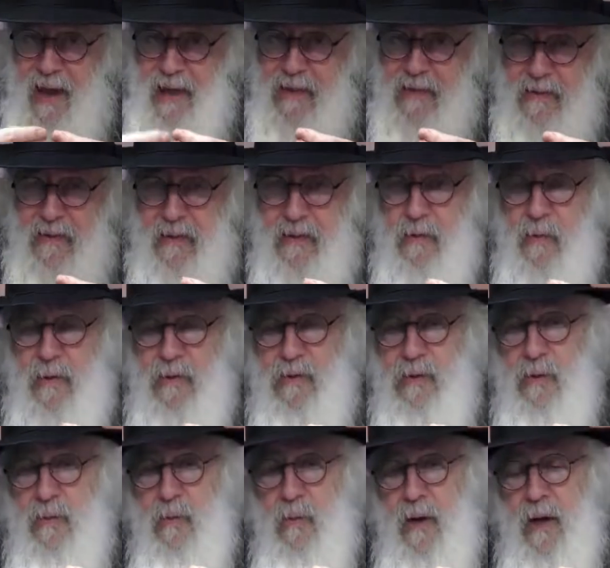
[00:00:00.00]
and if there is
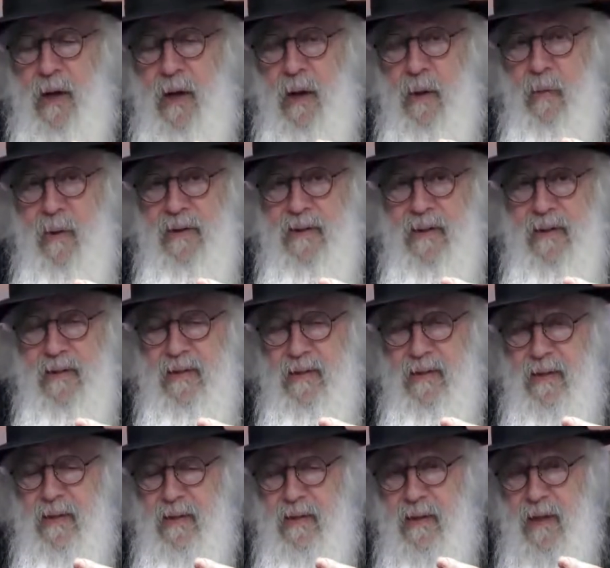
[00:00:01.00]
something missing, so
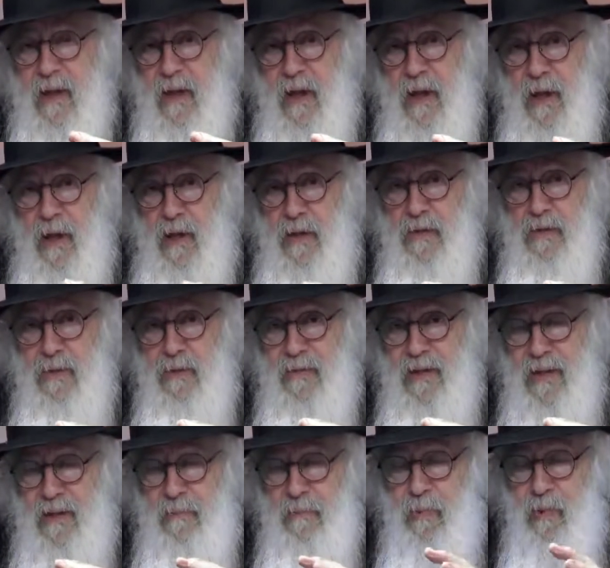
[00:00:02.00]
you add what
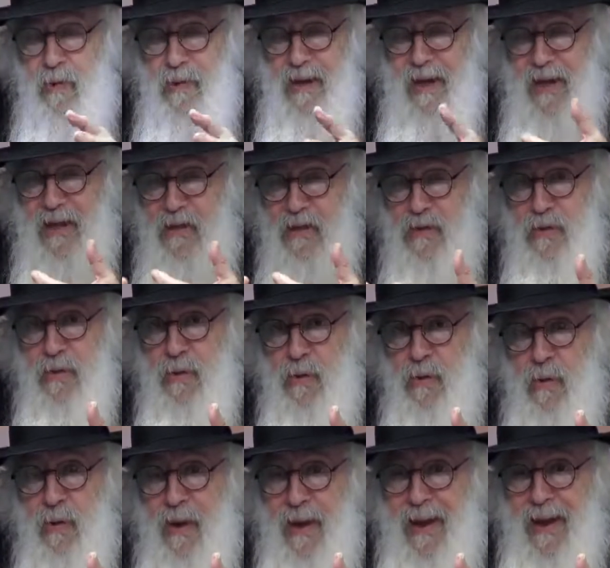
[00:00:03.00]
you, what, what it's
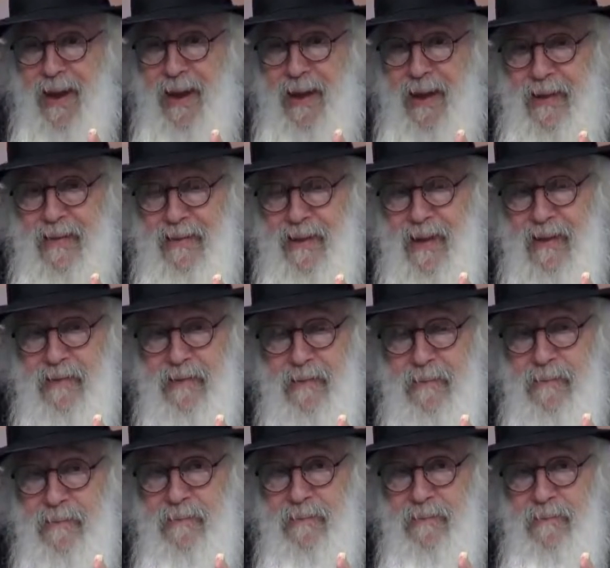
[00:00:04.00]
need. So
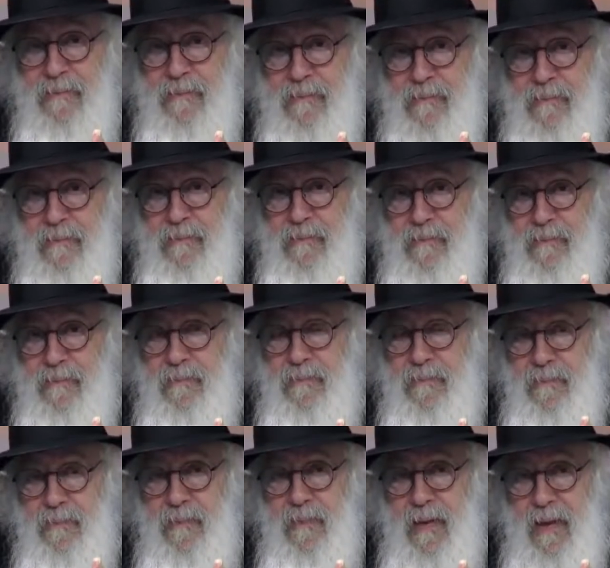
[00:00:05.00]
that boy, I
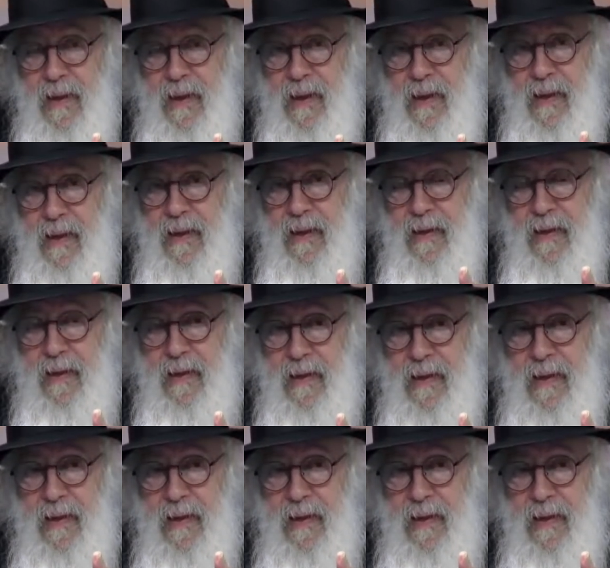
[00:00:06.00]
saw that